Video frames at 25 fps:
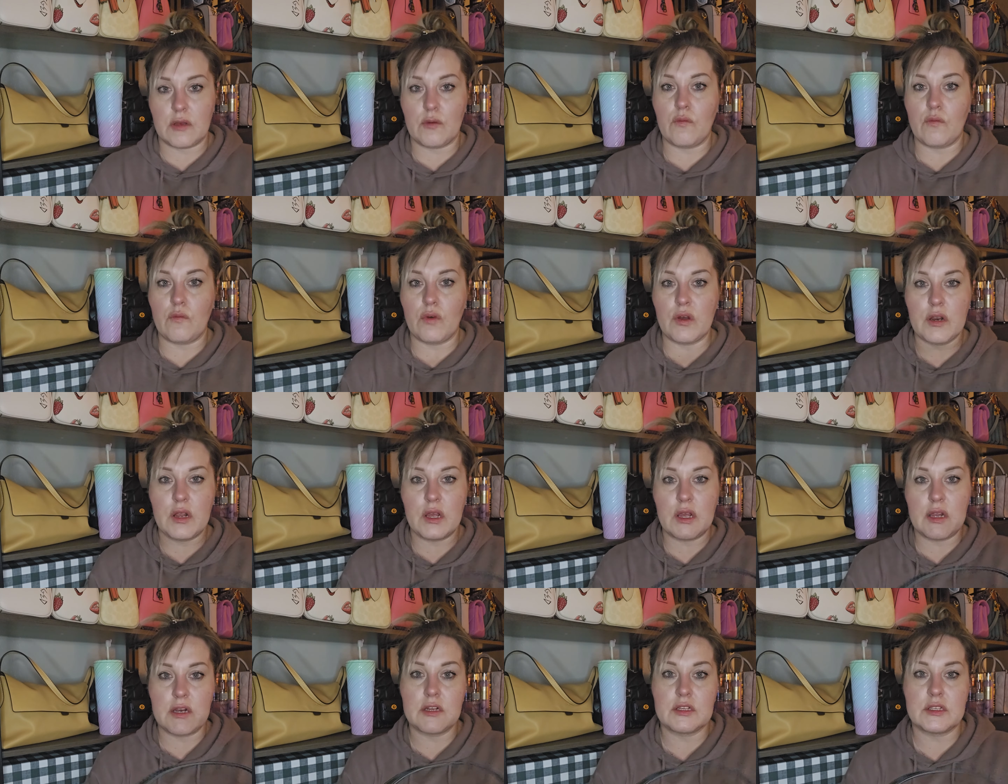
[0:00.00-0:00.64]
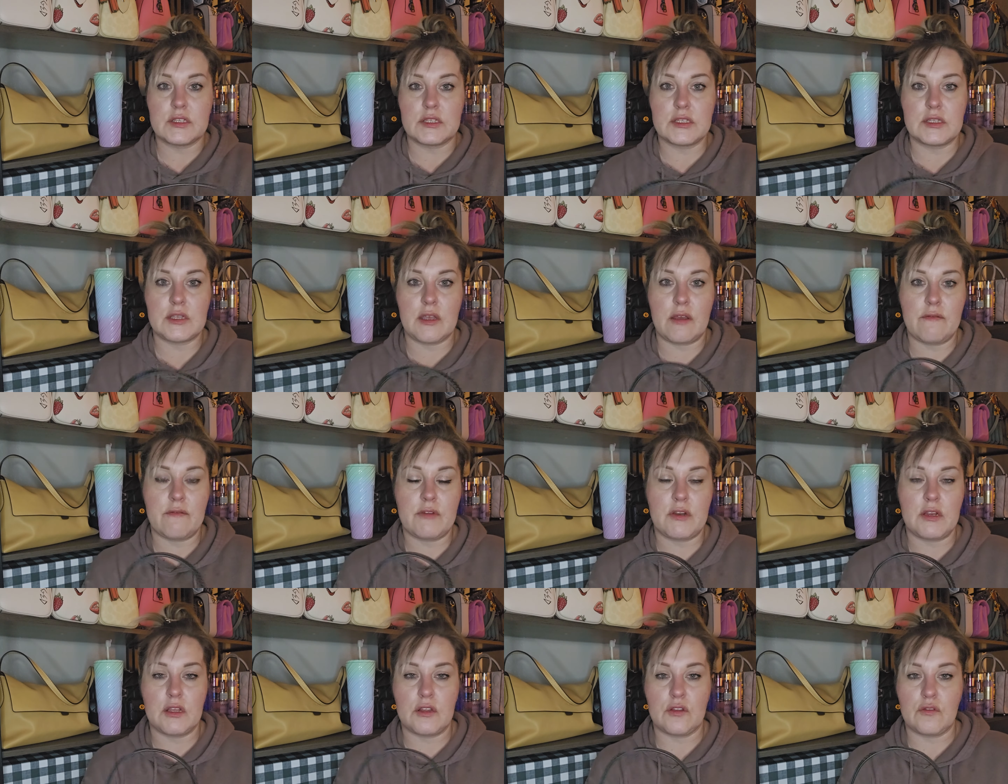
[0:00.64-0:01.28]

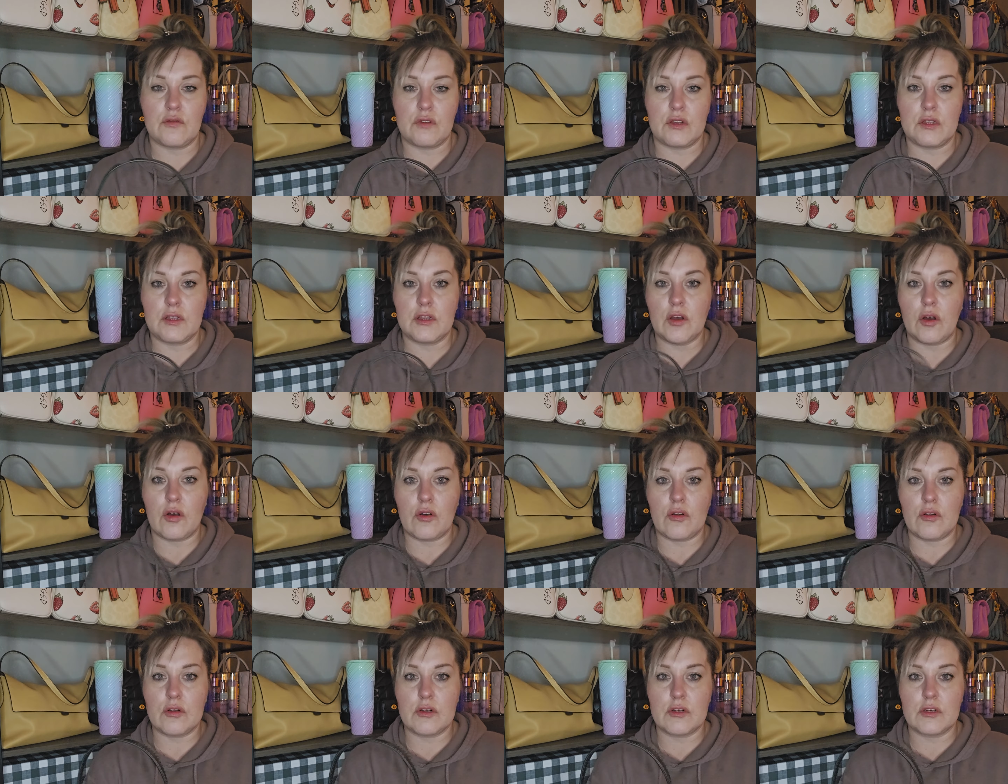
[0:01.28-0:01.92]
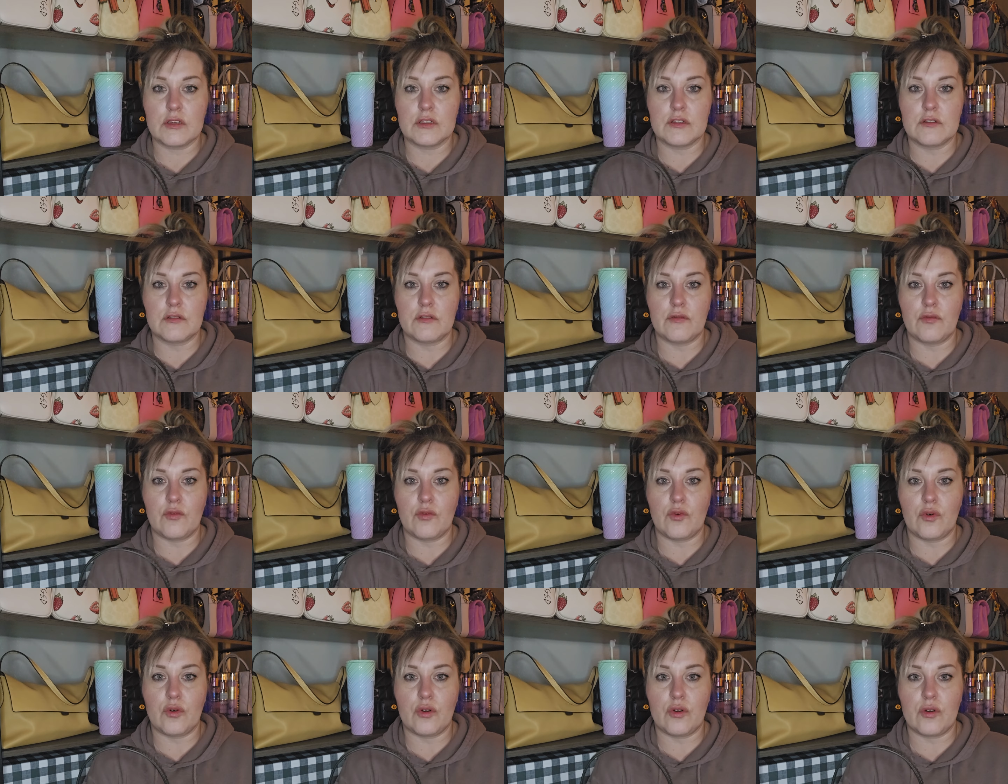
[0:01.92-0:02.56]
$173
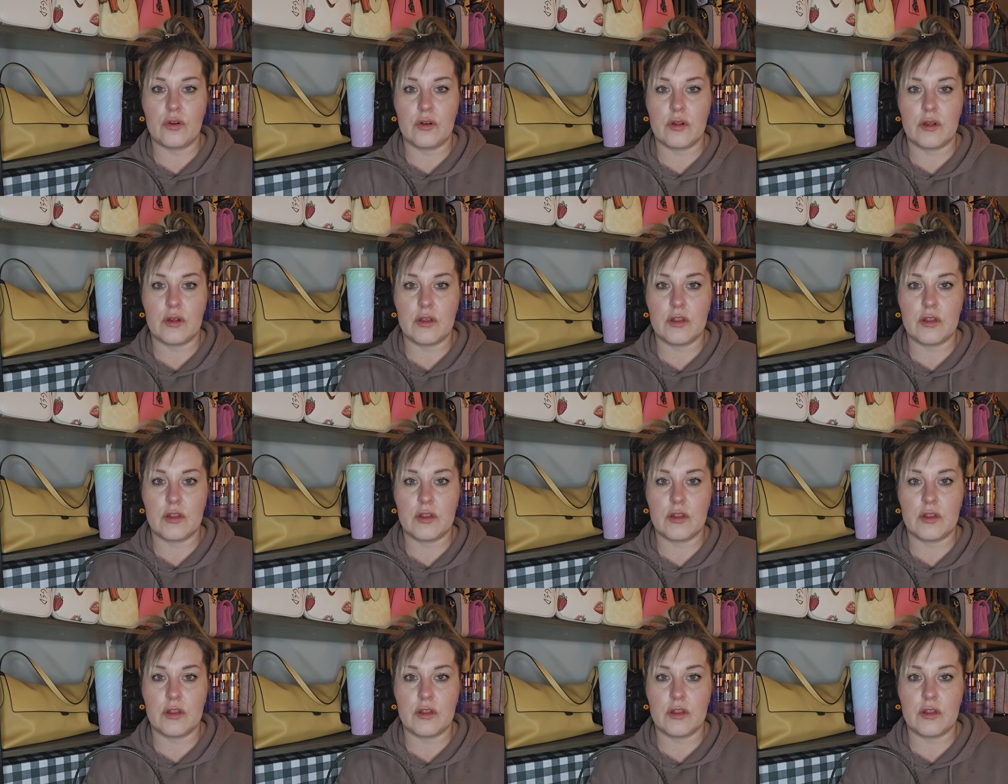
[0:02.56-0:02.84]
for